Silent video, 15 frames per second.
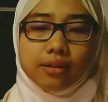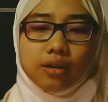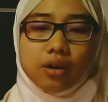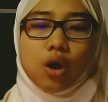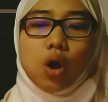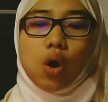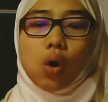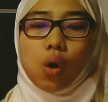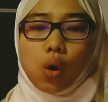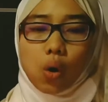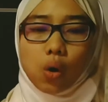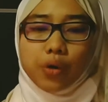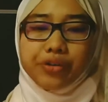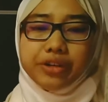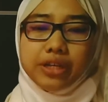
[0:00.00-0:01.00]
or
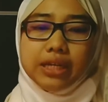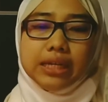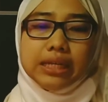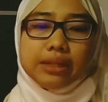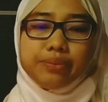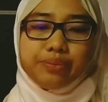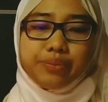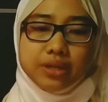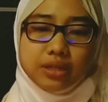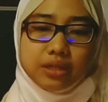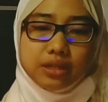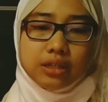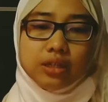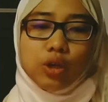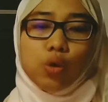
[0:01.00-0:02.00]
in a person
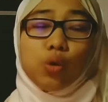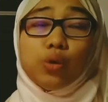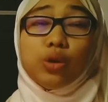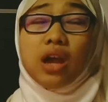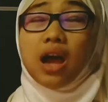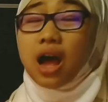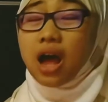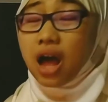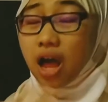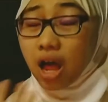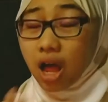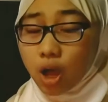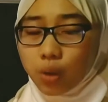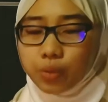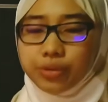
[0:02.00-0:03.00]
on how
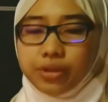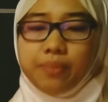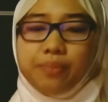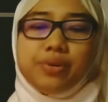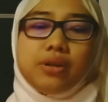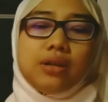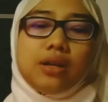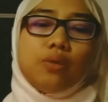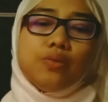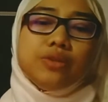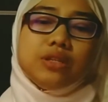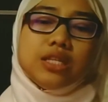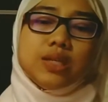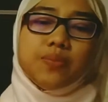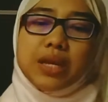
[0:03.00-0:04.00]
they pronounce
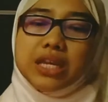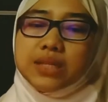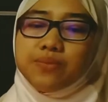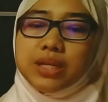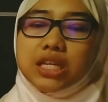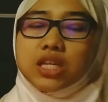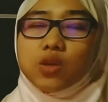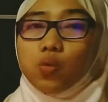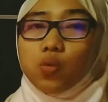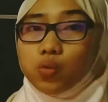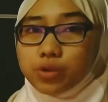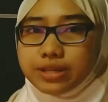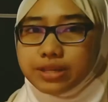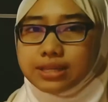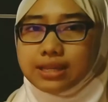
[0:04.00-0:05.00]
specific words
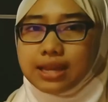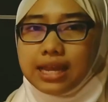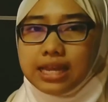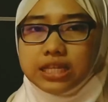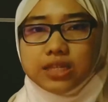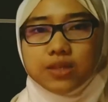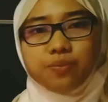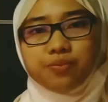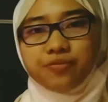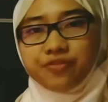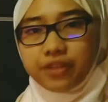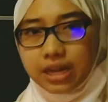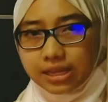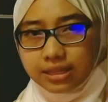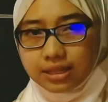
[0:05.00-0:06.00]
and
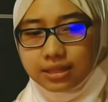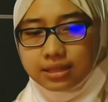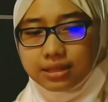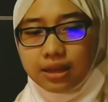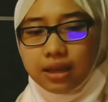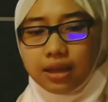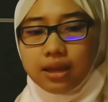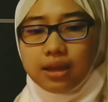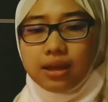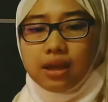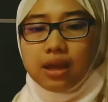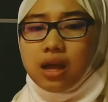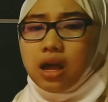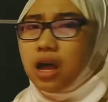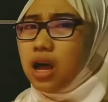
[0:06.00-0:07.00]
phrases.
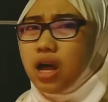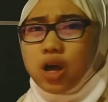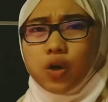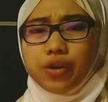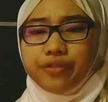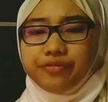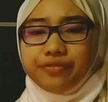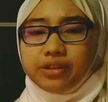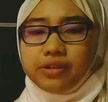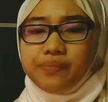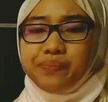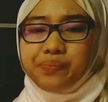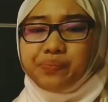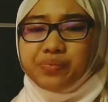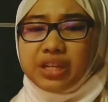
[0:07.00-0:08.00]
However,
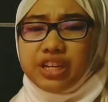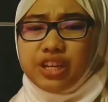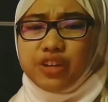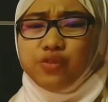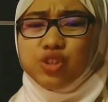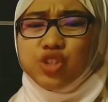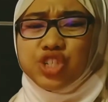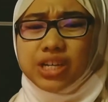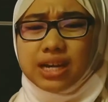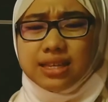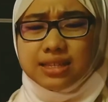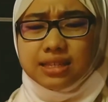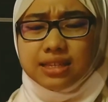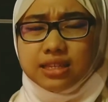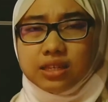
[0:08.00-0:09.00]
if you just
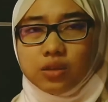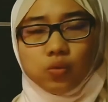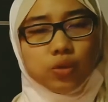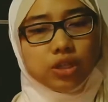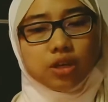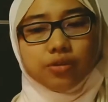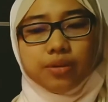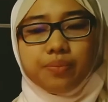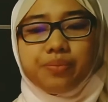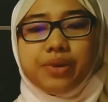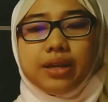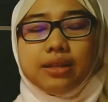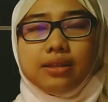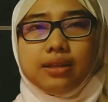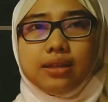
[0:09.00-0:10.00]
listen without a
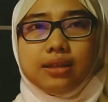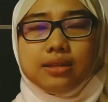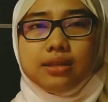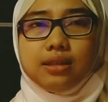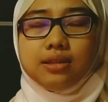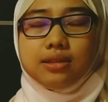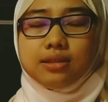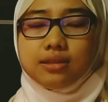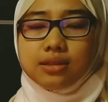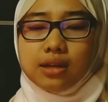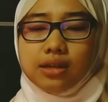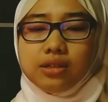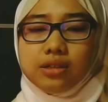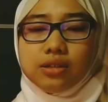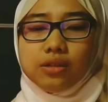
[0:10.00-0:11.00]
practice, it's such a
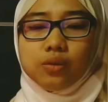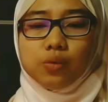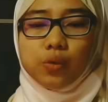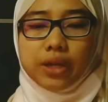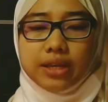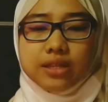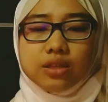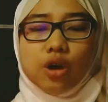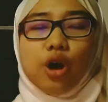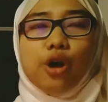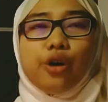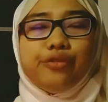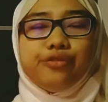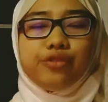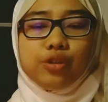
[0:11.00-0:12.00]
waste of
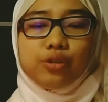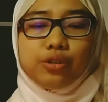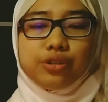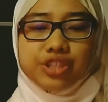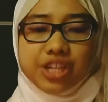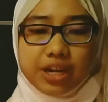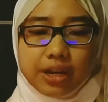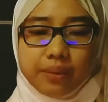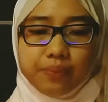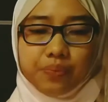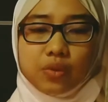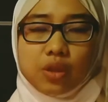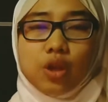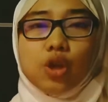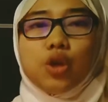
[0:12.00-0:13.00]
your time.
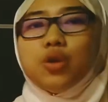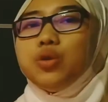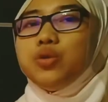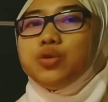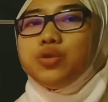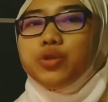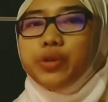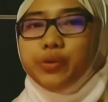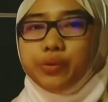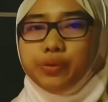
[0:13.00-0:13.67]
So,